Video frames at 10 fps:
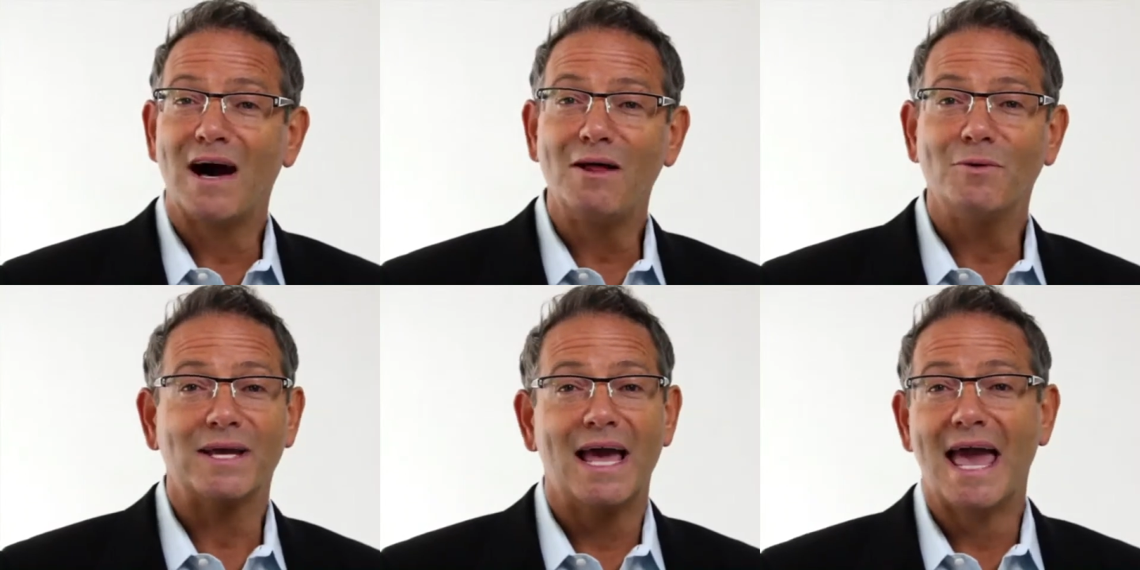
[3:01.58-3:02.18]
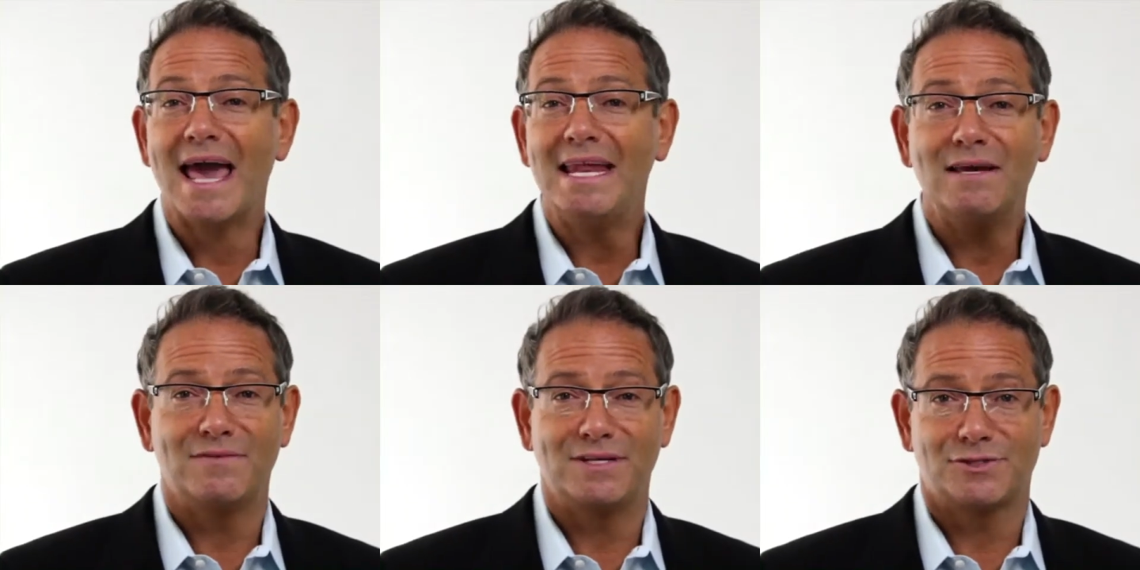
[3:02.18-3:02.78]
following
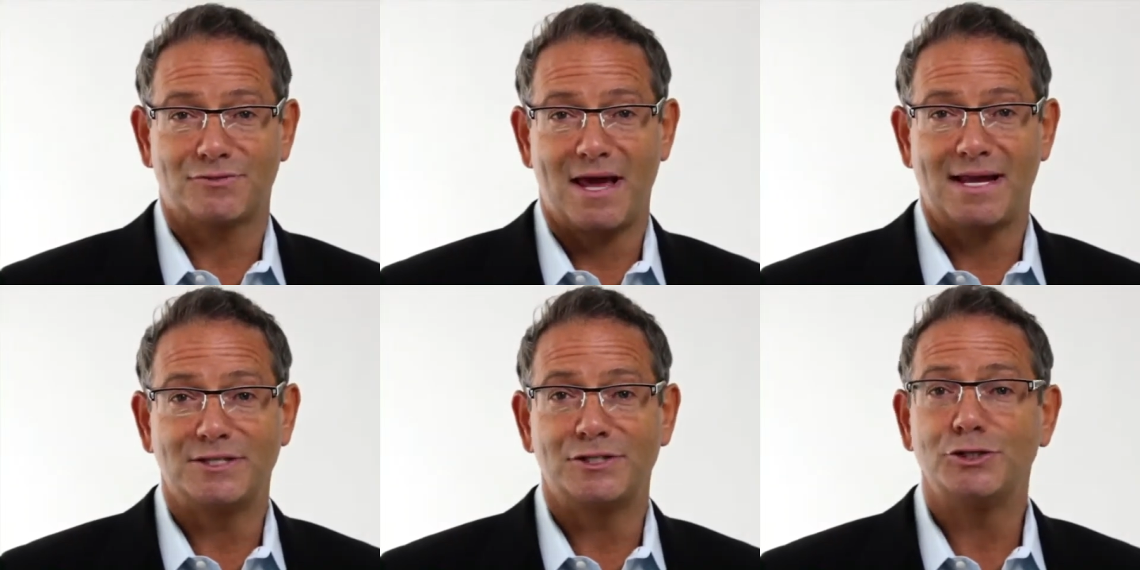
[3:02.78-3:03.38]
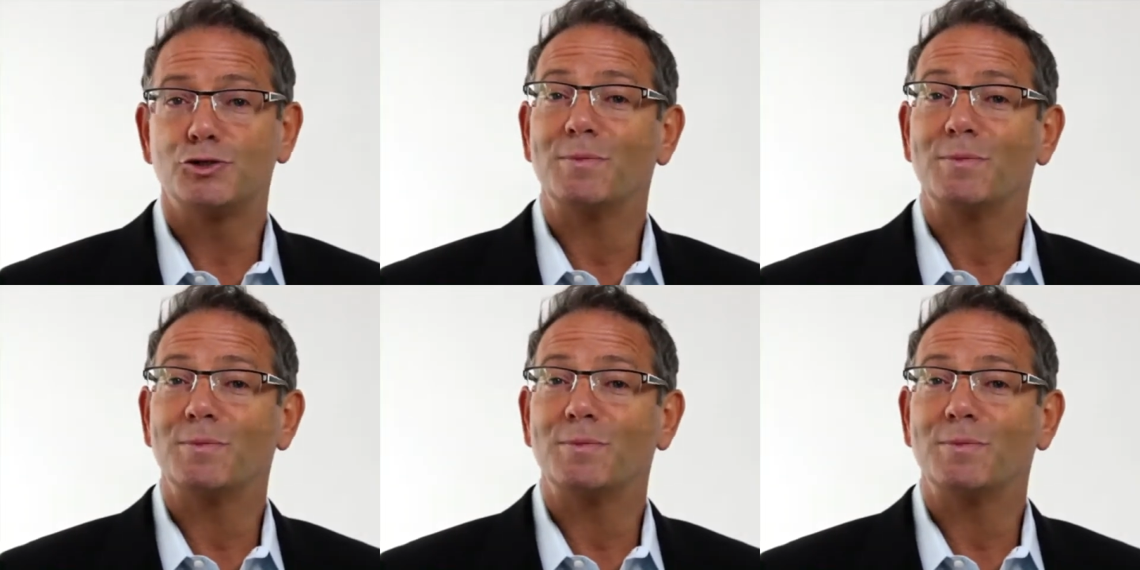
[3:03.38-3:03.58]
any of these strategies,